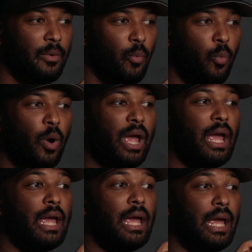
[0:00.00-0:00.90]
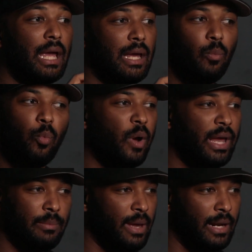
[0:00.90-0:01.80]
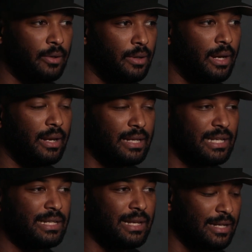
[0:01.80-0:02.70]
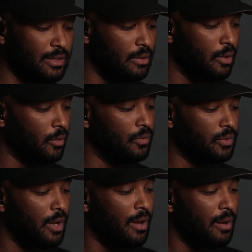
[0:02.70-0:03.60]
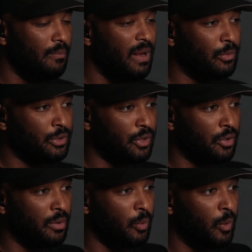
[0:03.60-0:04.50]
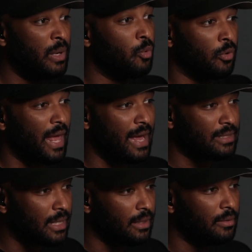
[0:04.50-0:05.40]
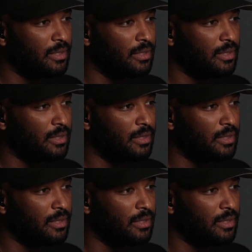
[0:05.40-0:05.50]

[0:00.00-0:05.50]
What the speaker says: way better, and because those memories are going to be way more lasting,